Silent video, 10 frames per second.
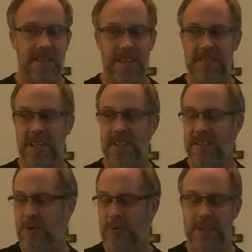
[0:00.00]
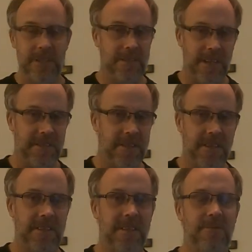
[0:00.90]
that's kind of corny, nice
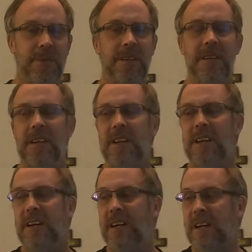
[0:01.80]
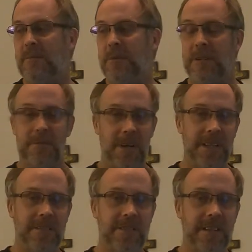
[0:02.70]
talking to everybody. Uh, but I'm
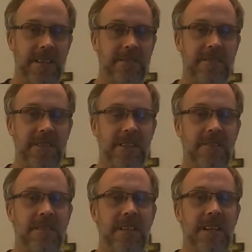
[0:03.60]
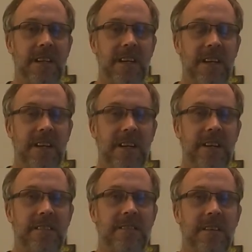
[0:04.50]
glad you check out the channel
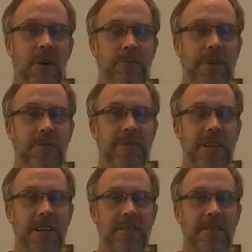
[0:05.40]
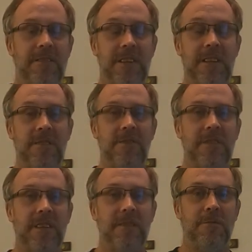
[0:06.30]
and hope you go check out the sales
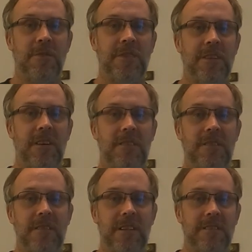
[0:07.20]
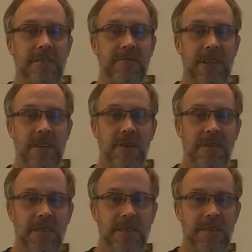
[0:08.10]
and we'll see you all in the next video.
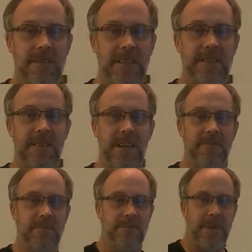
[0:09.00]
Thanks a lot.